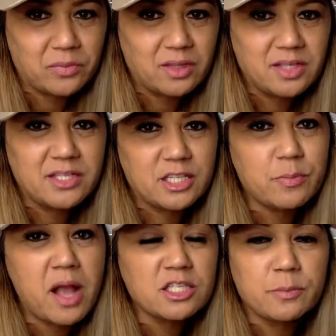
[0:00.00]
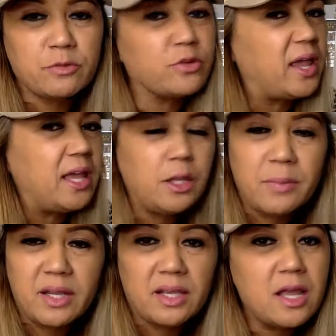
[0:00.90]
This is possible for
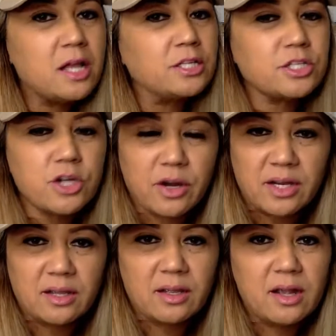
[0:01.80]
anybody starting